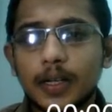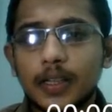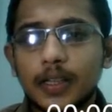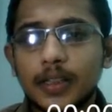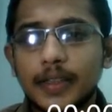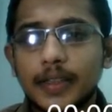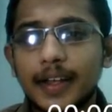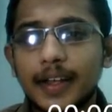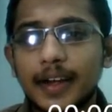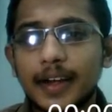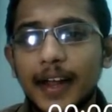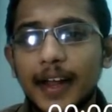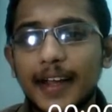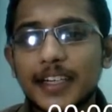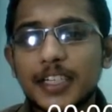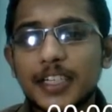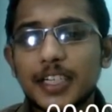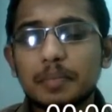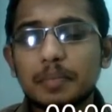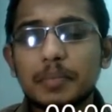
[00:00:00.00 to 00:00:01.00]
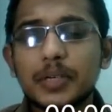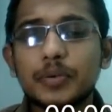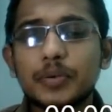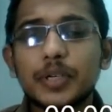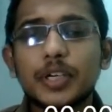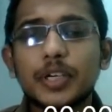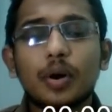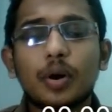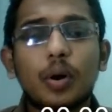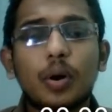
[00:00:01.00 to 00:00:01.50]
the relation
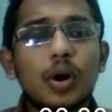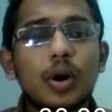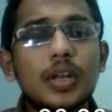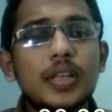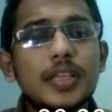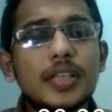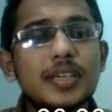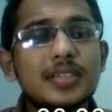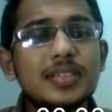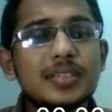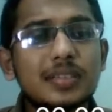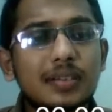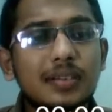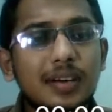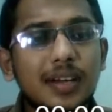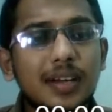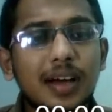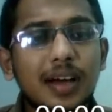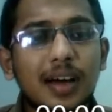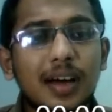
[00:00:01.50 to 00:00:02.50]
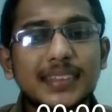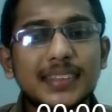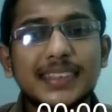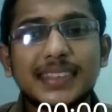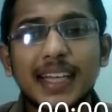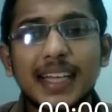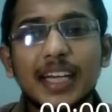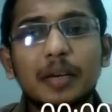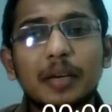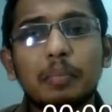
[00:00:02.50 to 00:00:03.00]
between all these 3 are
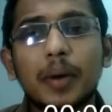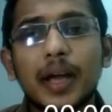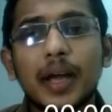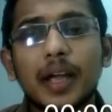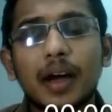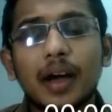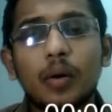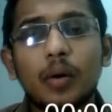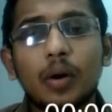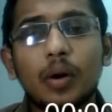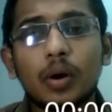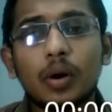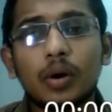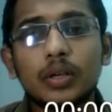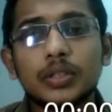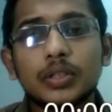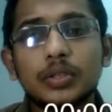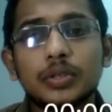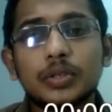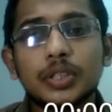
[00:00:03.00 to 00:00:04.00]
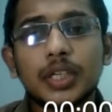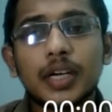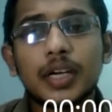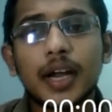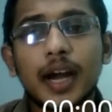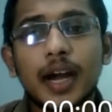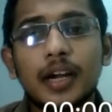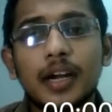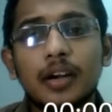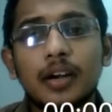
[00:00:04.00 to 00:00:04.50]
set by our constitution,
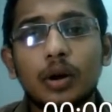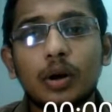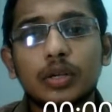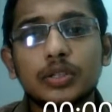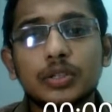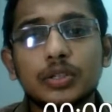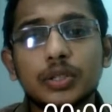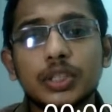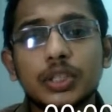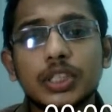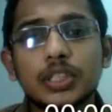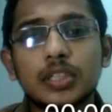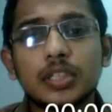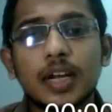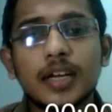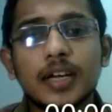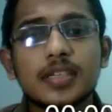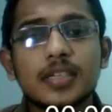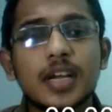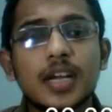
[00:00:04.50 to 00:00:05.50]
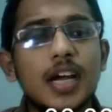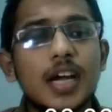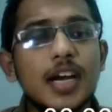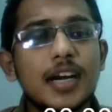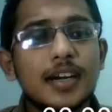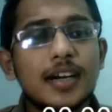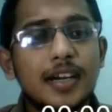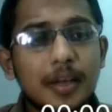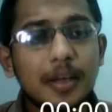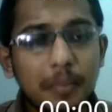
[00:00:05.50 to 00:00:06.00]
and constitution has
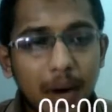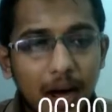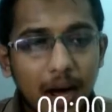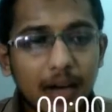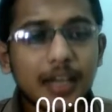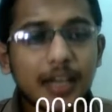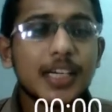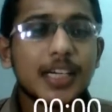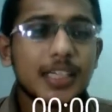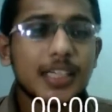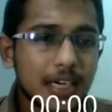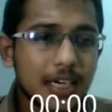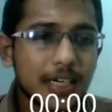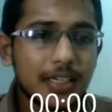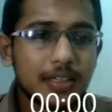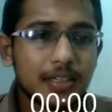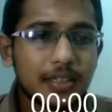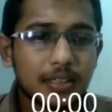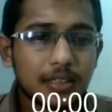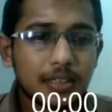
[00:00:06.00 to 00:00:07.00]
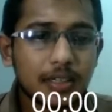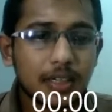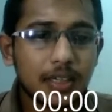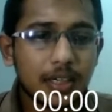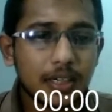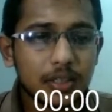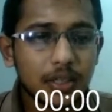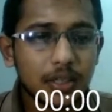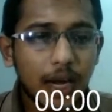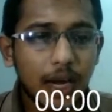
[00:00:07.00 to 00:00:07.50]
demarcated it.
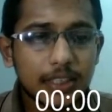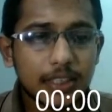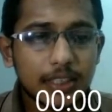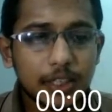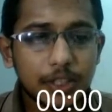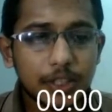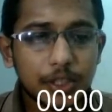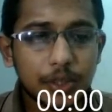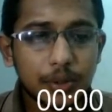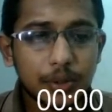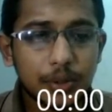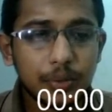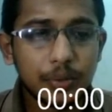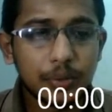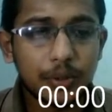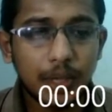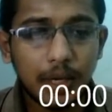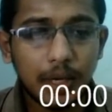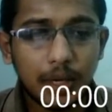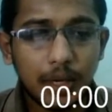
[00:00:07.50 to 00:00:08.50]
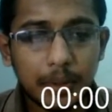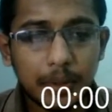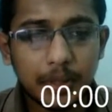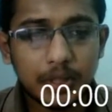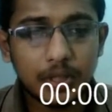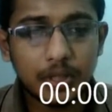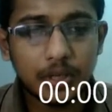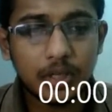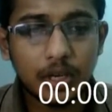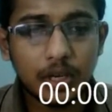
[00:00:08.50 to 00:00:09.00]
So I shall show you the
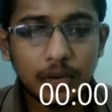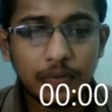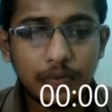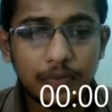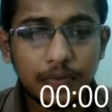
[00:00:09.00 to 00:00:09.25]
pictures of